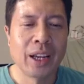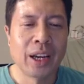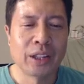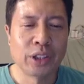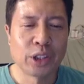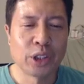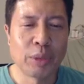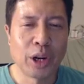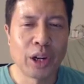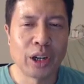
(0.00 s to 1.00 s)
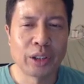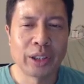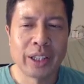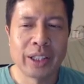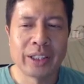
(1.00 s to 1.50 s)
Until tomorrow,
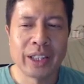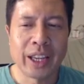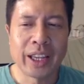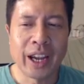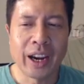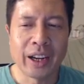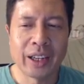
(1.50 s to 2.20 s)
take care.